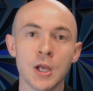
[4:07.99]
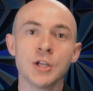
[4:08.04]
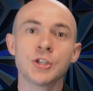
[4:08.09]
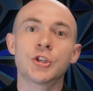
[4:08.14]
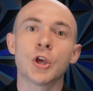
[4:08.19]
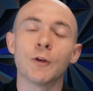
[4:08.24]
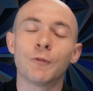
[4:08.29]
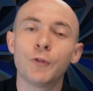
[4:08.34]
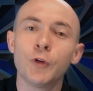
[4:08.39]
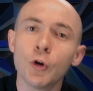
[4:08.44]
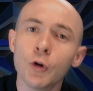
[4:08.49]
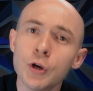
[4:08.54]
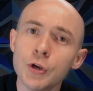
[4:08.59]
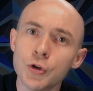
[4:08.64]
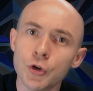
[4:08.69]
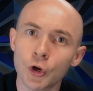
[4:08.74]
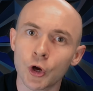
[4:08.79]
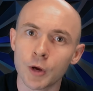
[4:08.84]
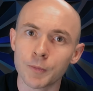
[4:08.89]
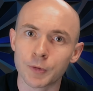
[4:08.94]
So if you're in
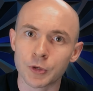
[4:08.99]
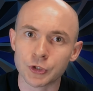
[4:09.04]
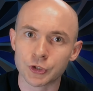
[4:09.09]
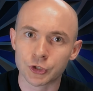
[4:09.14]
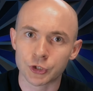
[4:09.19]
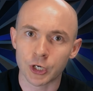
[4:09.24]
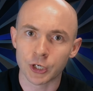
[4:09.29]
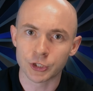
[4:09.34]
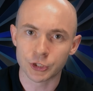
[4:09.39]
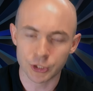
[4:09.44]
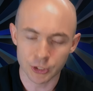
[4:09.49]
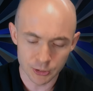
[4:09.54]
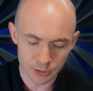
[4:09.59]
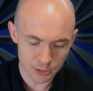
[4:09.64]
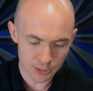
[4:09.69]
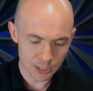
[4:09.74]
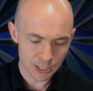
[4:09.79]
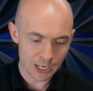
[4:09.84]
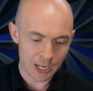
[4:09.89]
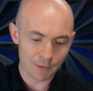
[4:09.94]
new home
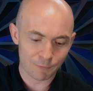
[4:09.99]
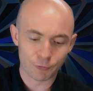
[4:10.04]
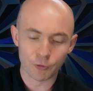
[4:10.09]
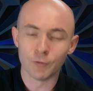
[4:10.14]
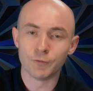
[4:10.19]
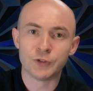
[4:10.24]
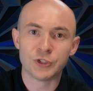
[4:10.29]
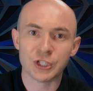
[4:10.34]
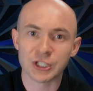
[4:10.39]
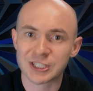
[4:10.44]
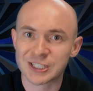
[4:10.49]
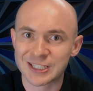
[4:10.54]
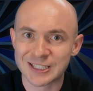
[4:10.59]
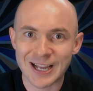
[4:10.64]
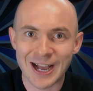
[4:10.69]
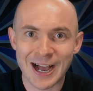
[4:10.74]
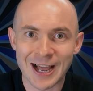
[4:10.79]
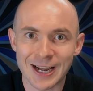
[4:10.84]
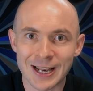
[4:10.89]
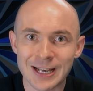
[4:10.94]
construction, if you've just
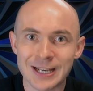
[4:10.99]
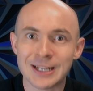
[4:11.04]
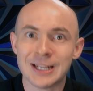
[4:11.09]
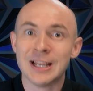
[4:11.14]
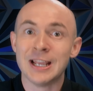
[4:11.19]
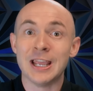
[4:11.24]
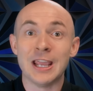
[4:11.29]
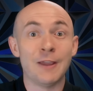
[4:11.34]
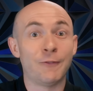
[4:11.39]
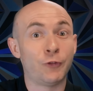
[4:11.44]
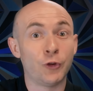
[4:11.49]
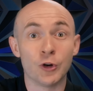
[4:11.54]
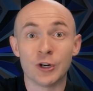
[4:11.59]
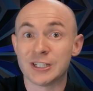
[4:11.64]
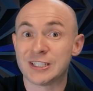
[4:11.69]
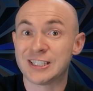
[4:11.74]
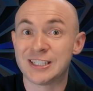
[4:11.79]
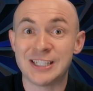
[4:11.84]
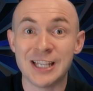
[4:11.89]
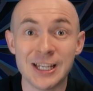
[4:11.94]
started, if you're
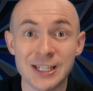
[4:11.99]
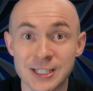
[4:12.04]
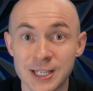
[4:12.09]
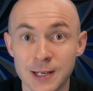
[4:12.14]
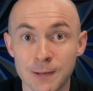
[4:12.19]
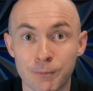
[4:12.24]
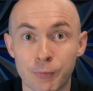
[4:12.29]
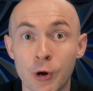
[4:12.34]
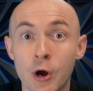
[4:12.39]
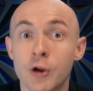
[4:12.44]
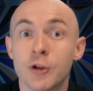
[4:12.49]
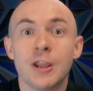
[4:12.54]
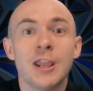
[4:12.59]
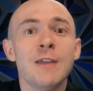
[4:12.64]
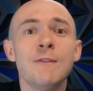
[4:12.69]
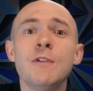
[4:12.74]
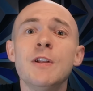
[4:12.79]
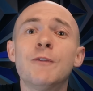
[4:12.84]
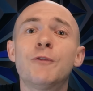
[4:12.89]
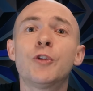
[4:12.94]
a seasoned pro,
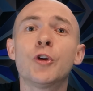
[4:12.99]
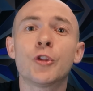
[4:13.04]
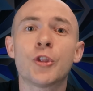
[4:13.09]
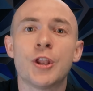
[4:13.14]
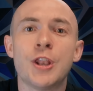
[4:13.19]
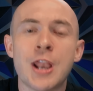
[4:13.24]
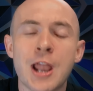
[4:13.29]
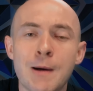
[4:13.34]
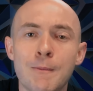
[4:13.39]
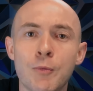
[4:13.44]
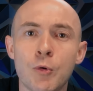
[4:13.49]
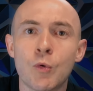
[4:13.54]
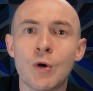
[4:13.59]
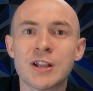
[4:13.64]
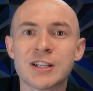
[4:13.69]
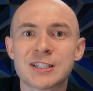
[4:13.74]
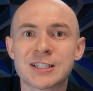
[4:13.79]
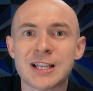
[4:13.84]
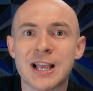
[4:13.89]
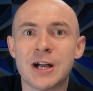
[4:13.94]
even if you're the
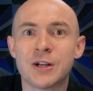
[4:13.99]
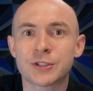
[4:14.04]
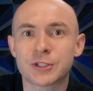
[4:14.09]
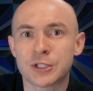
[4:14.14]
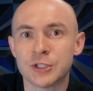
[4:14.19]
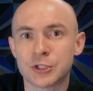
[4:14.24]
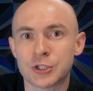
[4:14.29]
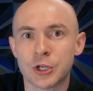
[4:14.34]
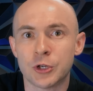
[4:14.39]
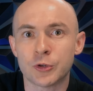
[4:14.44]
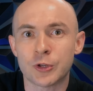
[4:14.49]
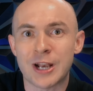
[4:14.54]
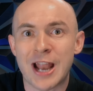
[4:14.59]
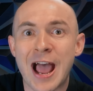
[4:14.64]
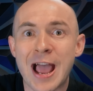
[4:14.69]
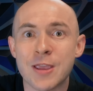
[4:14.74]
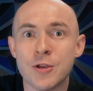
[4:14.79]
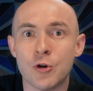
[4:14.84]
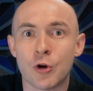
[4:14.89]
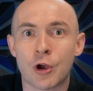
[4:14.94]
#1 sales consultant
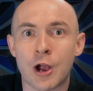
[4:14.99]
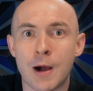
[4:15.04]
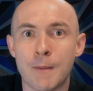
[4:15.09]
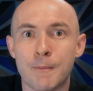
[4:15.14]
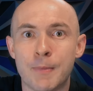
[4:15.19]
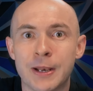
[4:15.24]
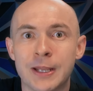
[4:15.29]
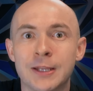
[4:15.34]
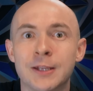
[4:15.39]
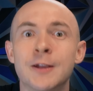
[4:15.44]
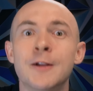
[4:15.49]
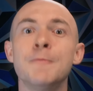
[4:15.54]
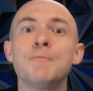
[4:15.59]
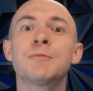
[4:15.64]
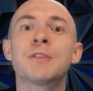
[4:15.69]
at your company,